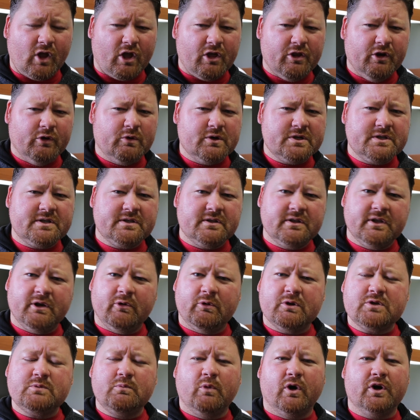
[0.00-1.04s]
there
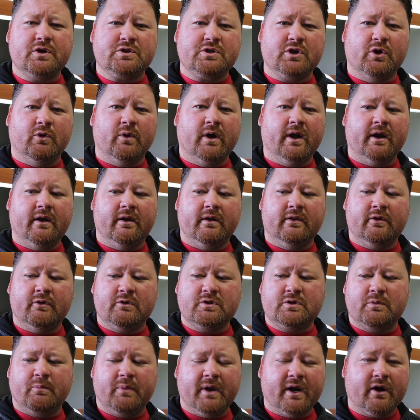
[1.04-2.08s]
was more to it. There
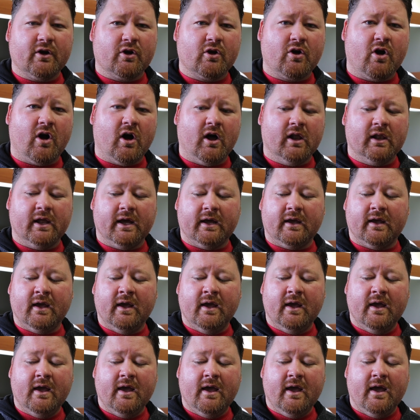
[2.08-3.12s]
was a bigger calling,
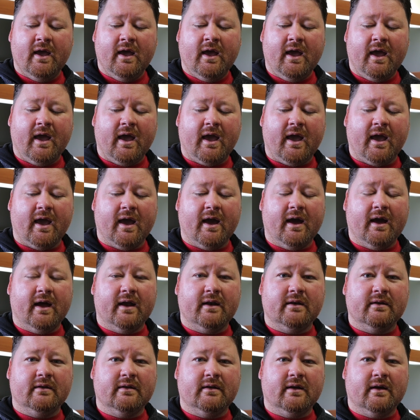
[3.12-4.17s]

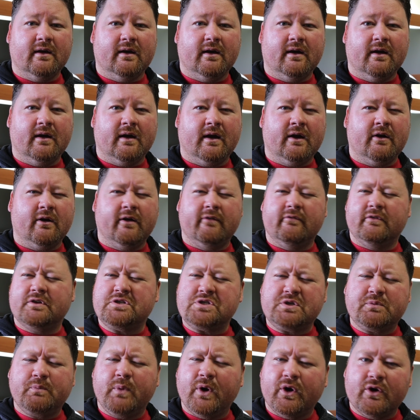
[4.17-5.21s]
and I don't have a
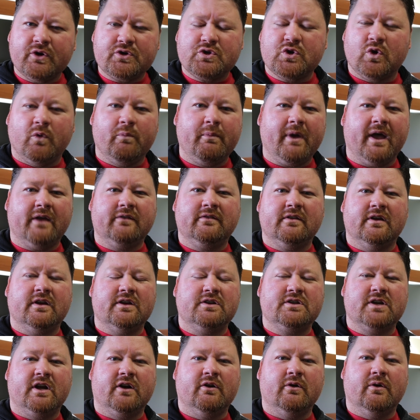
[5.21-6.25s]
spiritual
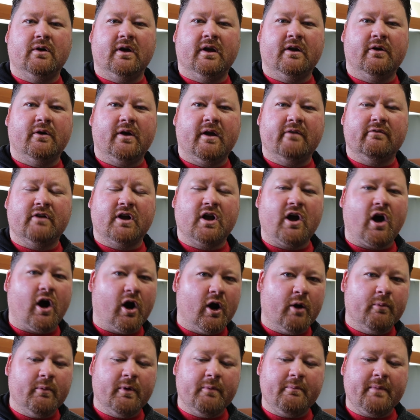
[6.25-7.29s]
message. I don't have a
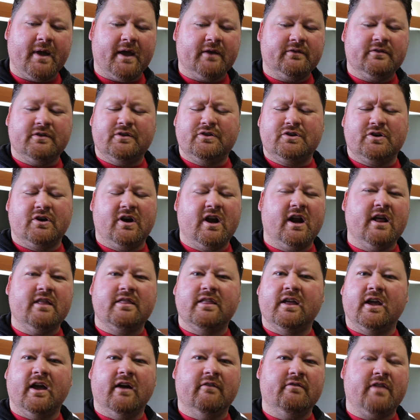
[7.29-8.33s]
karma message or
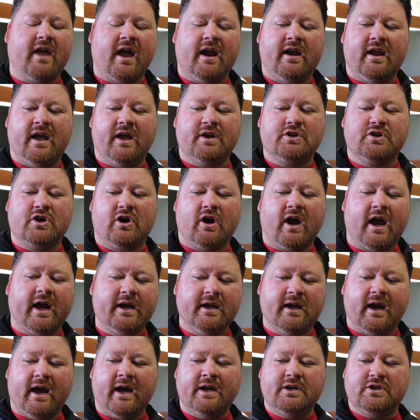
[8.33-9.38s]
anything of that nature.
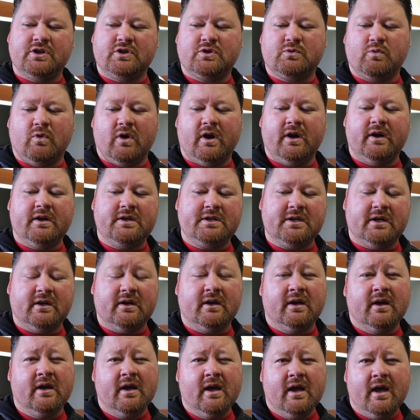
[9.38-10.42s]
I just wanted
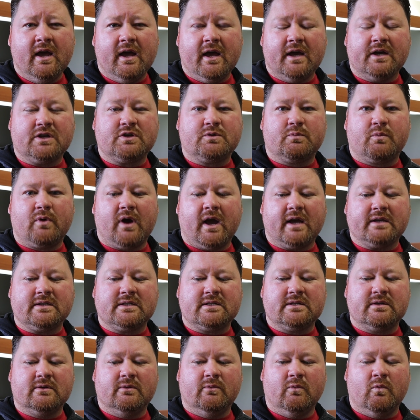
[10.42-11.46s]
to
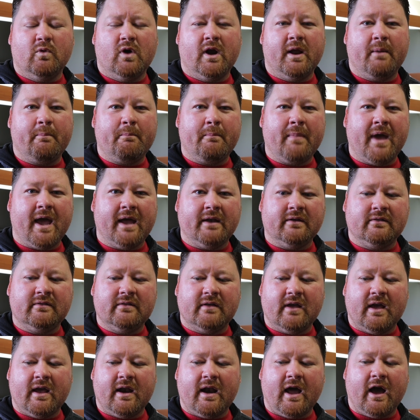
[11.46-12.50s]
express what it meant
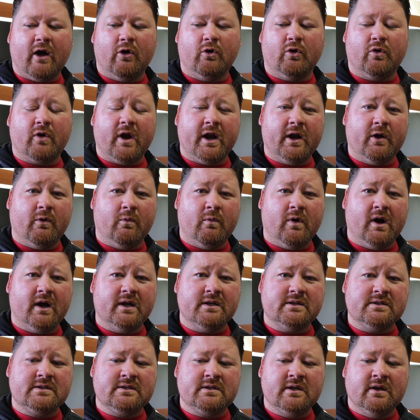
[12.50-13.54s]
and how great it
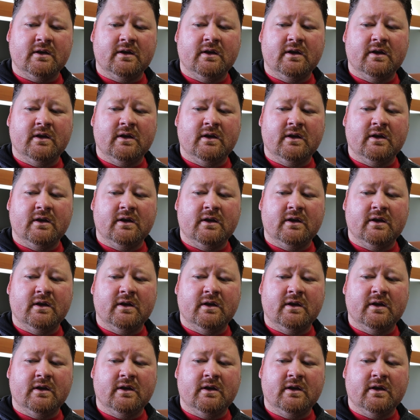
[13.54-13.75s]
was